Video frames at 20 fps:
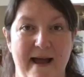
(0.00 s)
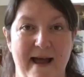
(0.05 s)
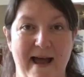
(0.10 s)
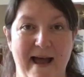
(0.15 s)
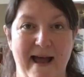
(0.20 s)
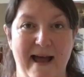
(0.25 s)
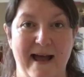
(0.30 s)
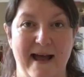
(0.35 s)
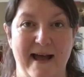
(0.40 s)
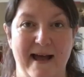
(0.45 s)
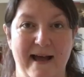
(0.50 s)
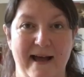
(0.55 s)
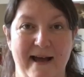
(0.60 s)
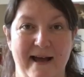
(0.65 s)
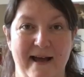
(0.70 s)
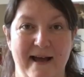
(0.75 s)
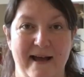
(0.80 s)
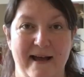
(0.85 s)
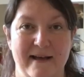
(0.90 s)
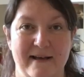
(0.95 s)

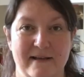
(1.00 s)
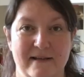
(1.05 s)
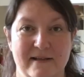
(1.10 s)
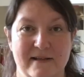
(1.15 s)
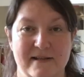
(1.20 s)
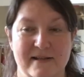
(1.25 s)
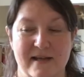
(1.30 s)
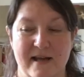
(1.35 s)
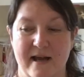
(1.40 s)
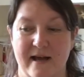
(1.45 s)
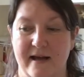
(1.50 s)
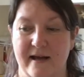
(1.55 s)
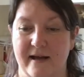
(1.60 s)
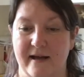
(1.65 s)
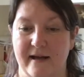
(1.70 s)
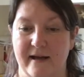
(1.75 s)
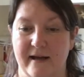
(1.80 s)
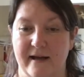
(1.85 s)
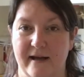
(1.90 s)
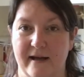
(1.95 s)
and
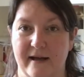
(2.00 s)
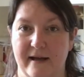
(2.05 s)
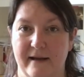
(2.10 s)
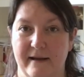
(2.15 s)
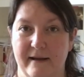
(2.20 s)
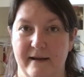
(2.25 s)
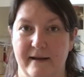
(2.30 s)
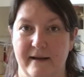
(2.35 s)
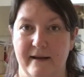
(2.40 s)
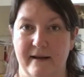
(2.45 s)
I